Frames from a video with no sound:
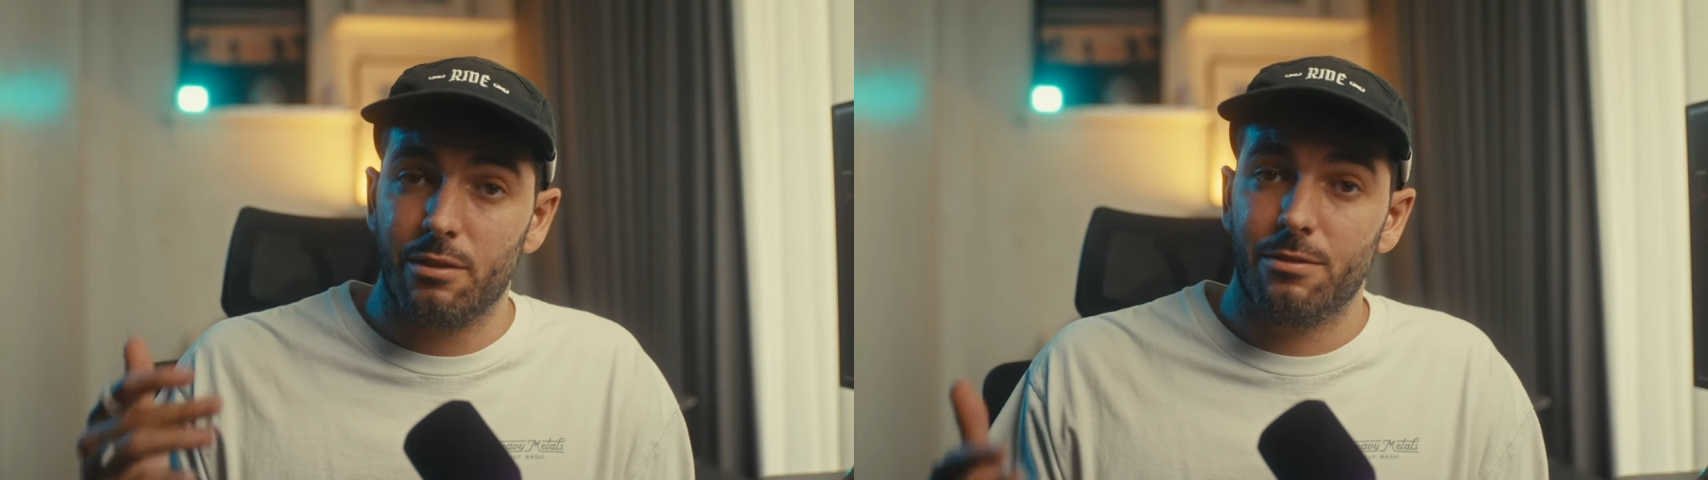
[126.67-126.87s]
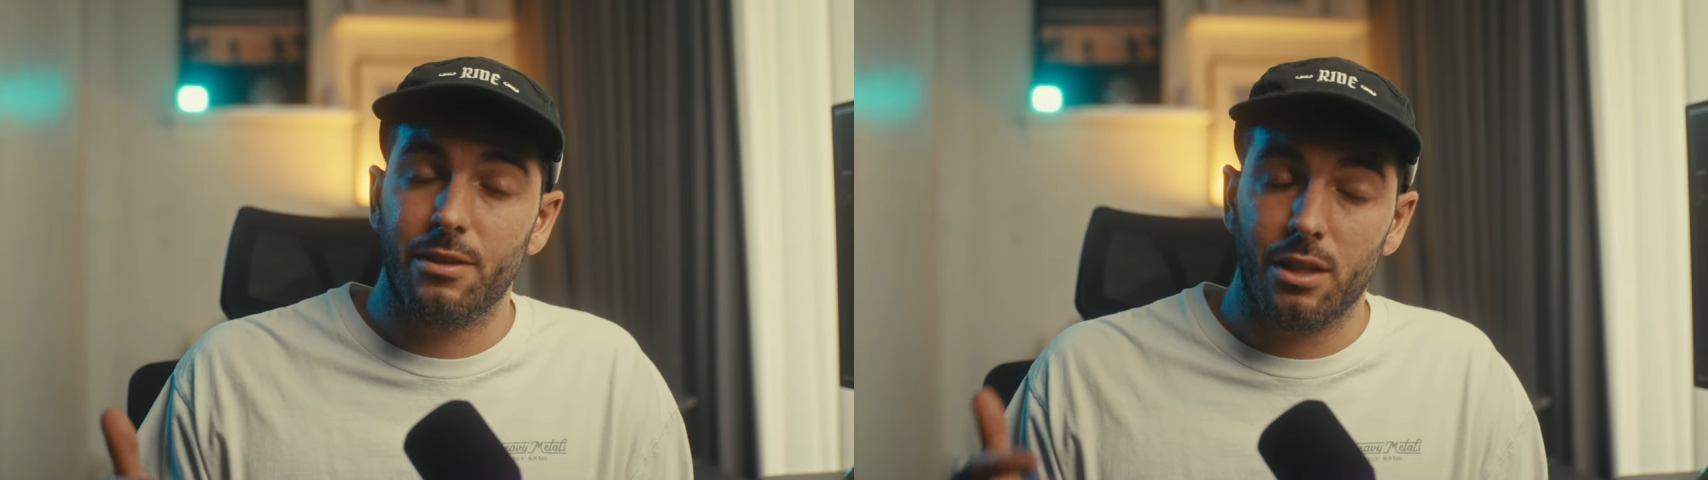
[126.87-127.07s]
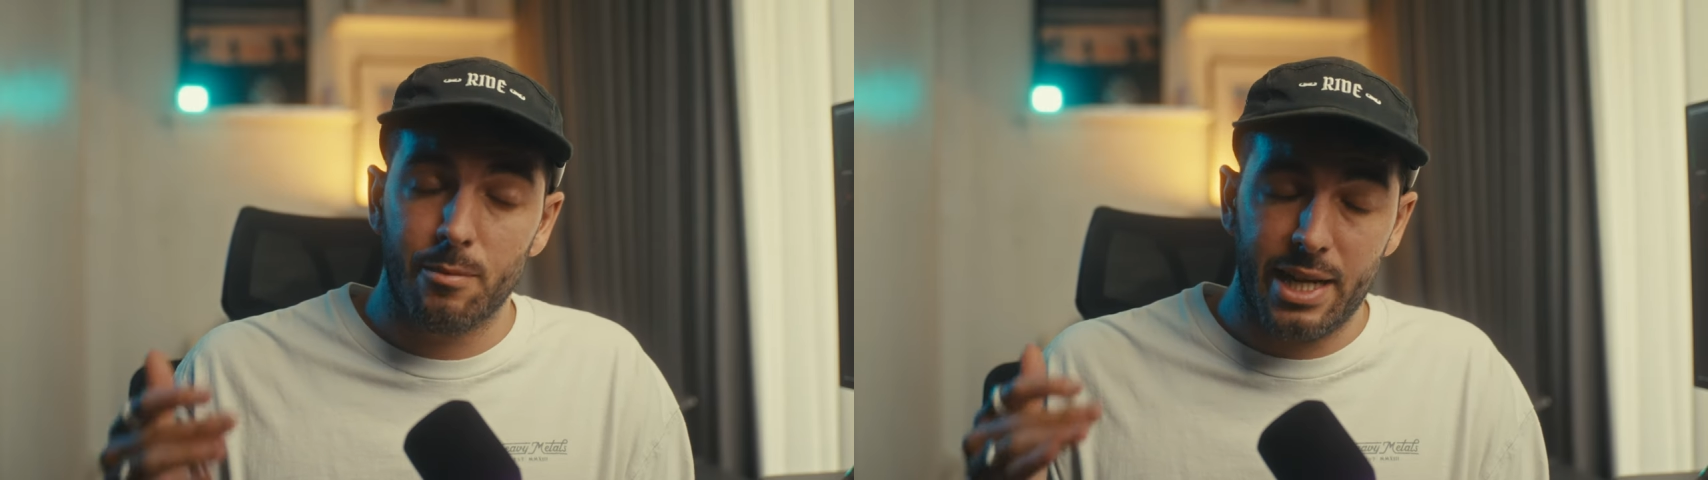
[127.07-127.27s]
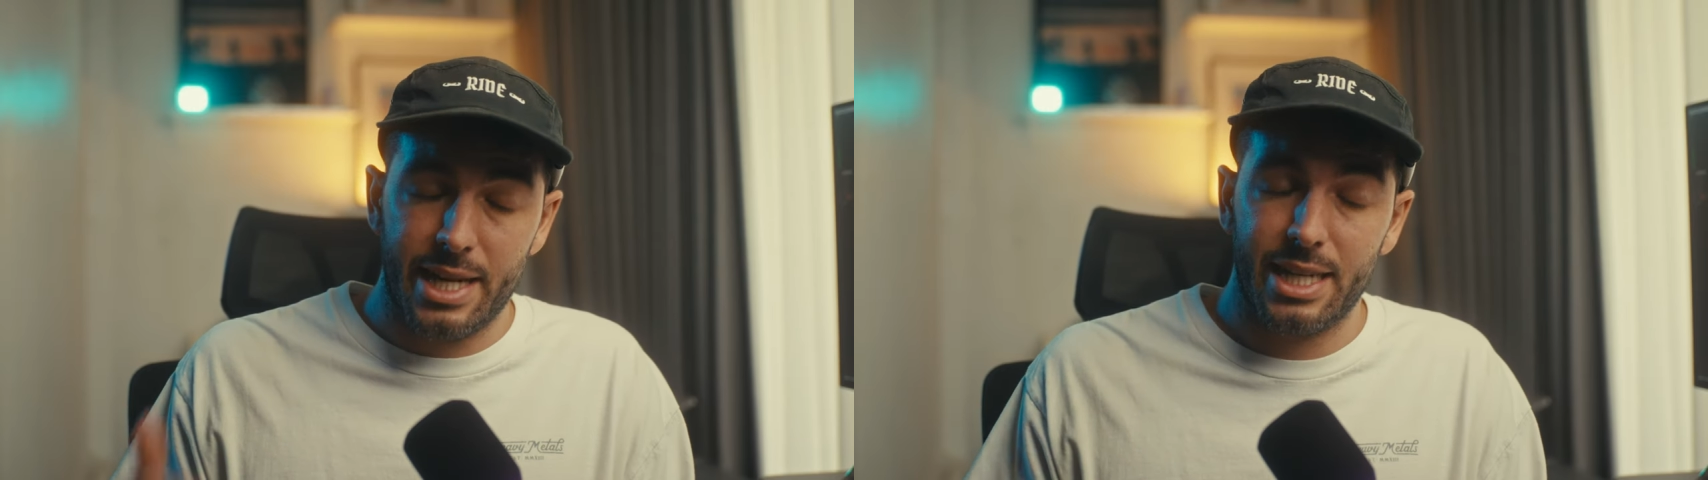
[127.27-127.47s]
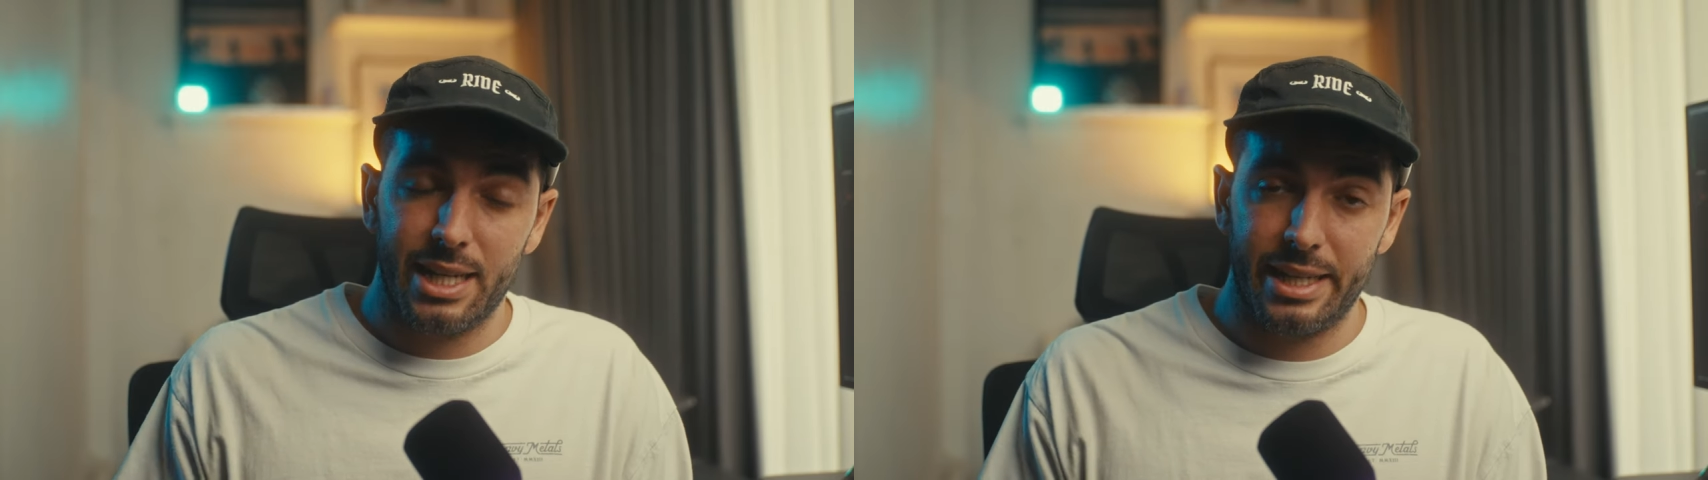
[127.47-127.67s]
film
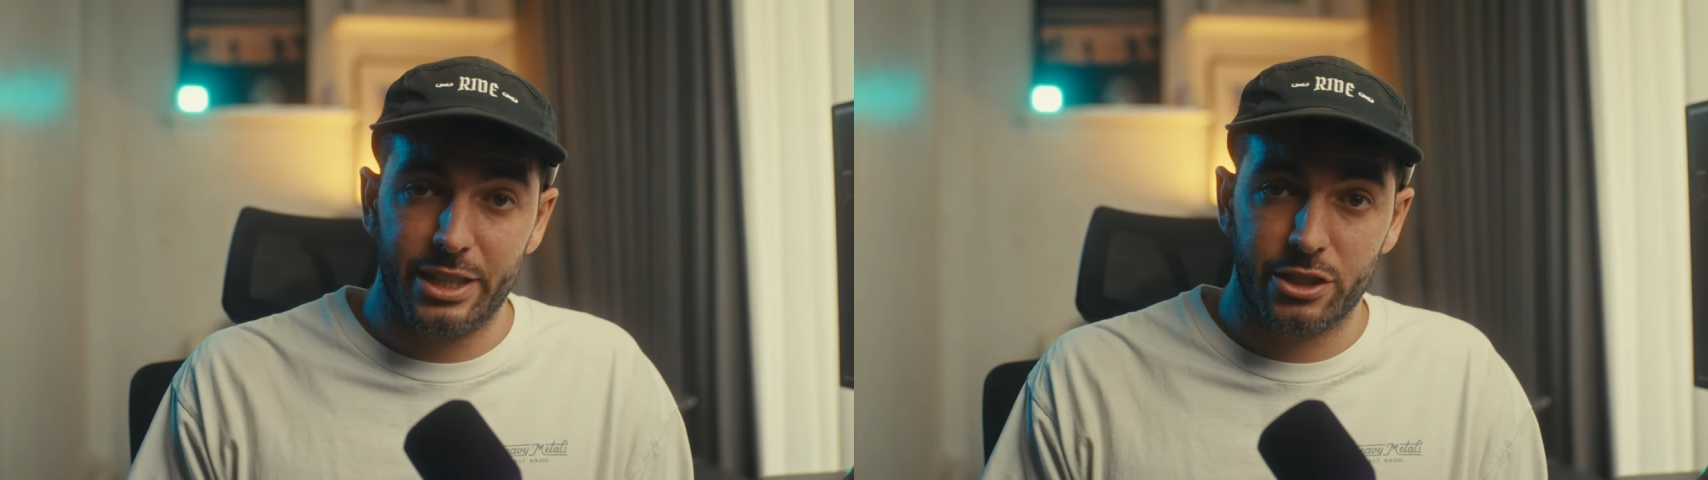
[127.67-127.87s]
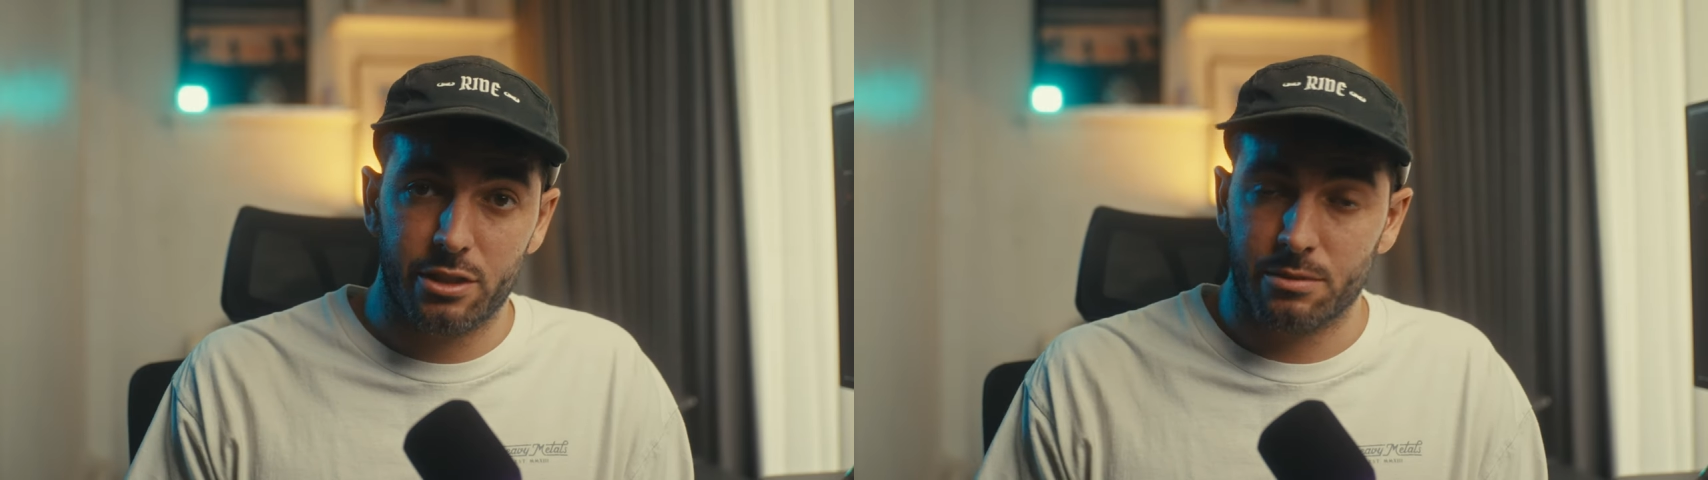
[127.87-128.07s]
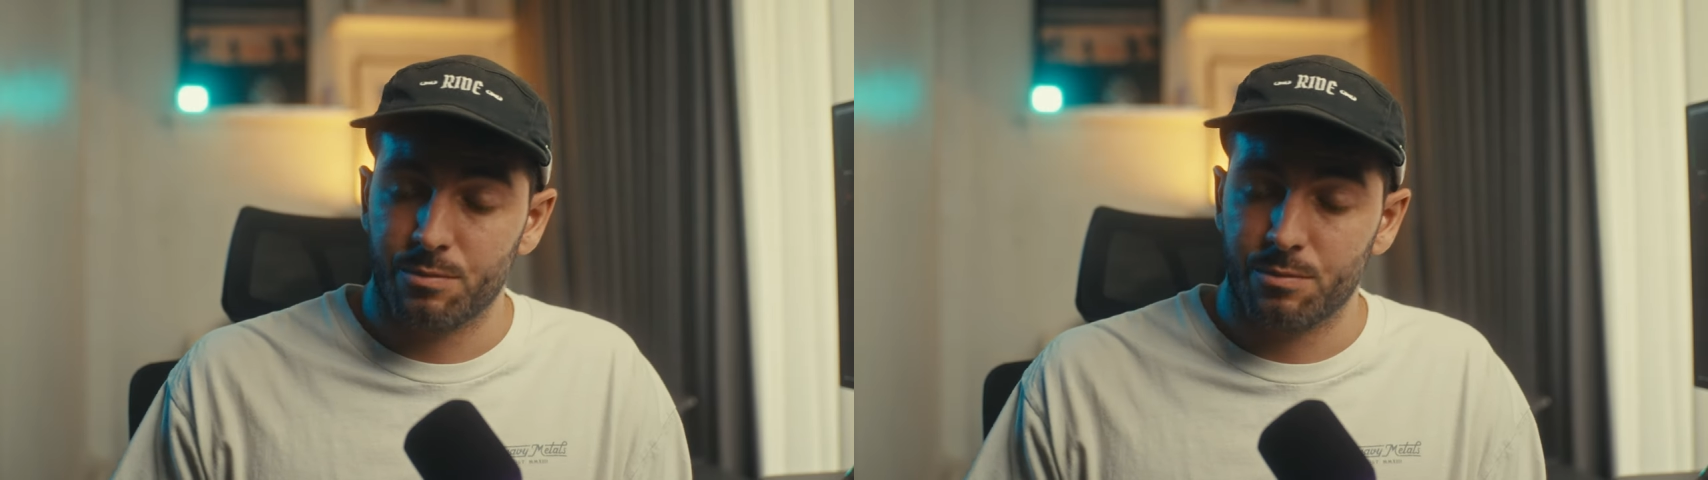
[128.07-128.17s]
and halation.